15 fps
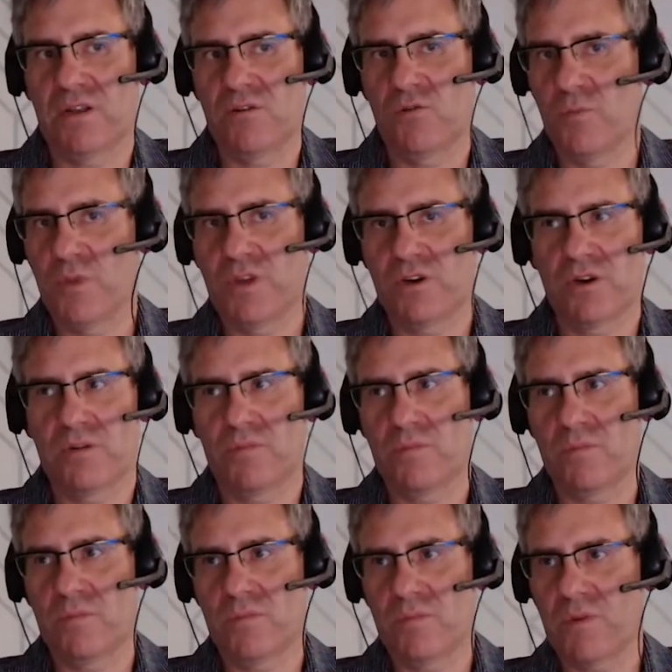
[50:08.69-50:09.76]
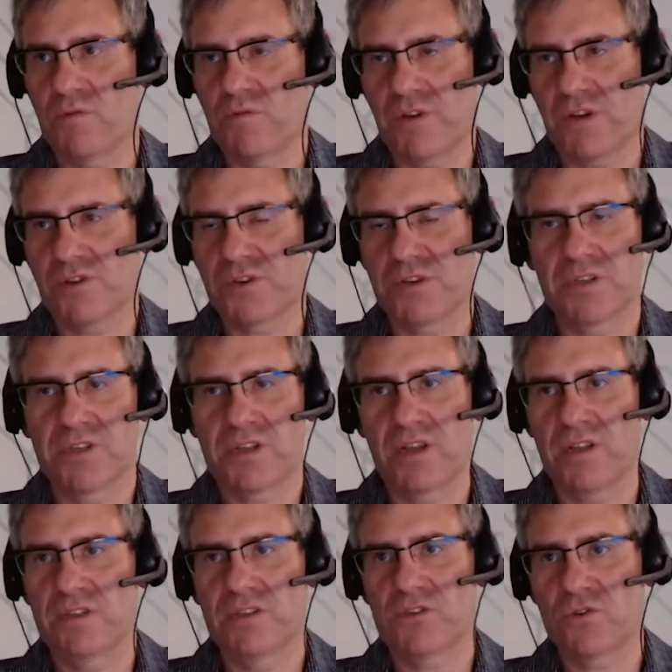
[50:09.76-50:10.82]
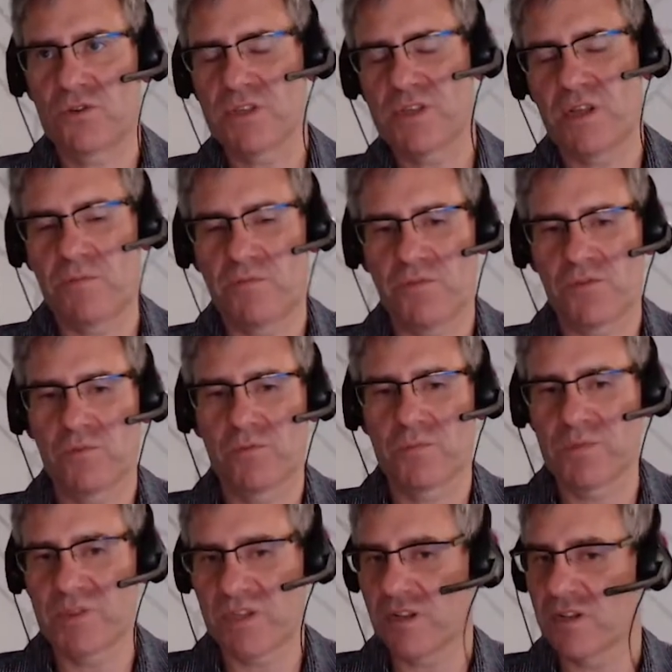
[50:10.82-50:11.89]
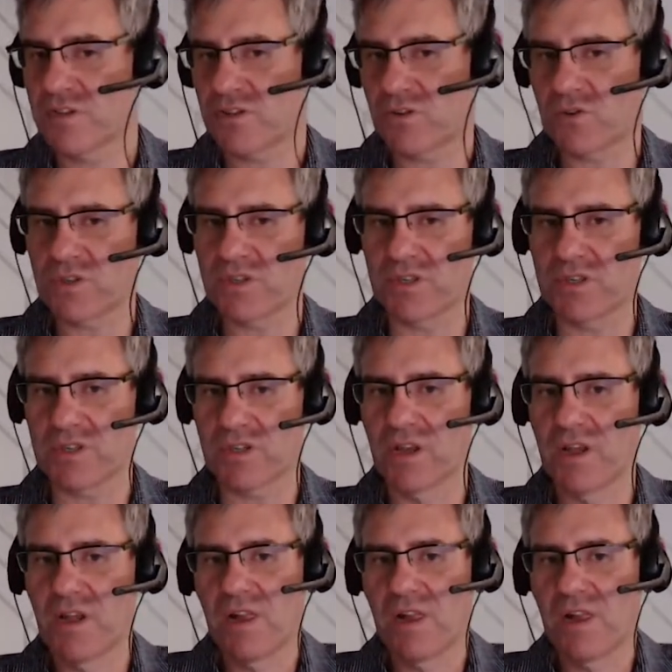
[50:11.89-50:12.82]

luminaire manufacturers can source them from single sources